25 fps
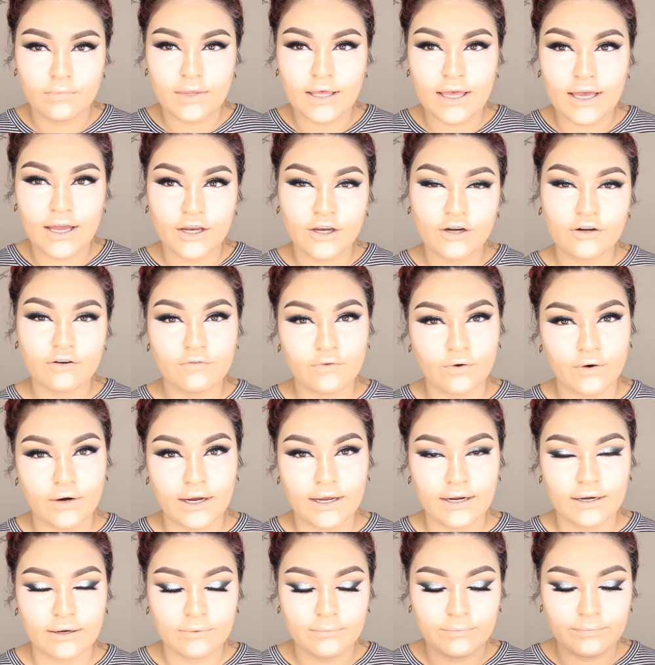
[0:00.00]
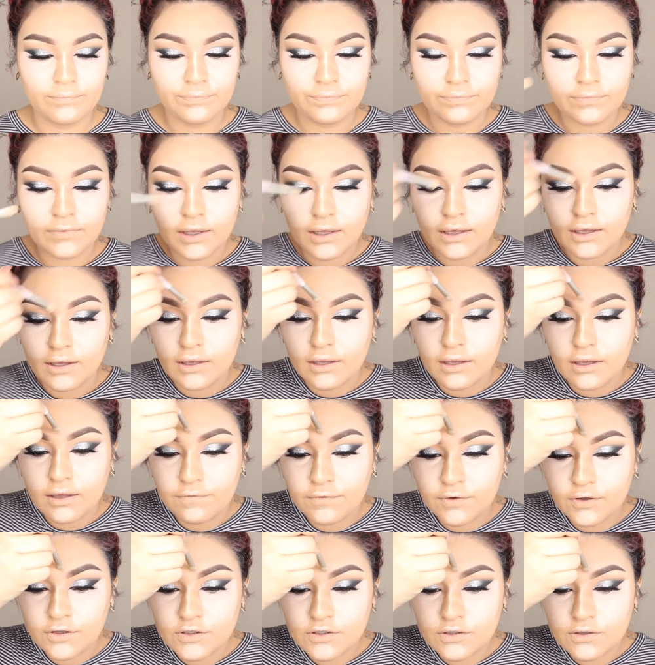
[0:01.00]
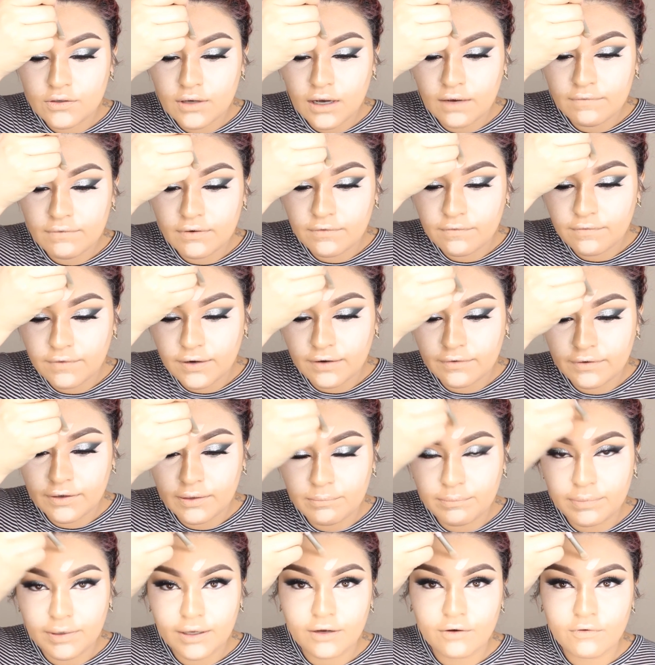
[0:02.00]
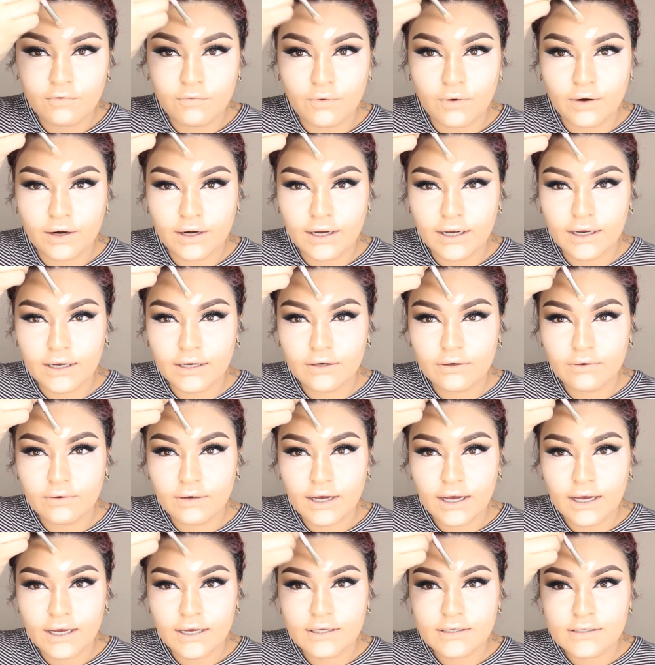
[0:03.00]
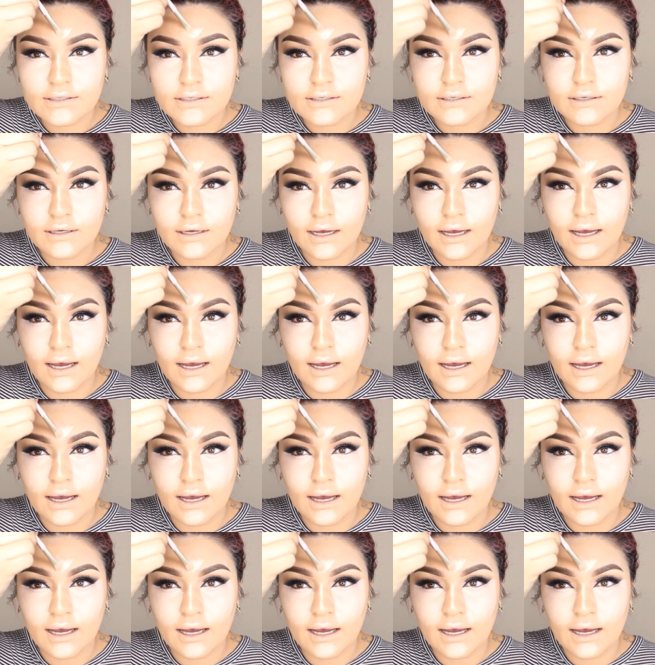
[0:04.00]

And your forehead. If you do have a very big forehead, you guys,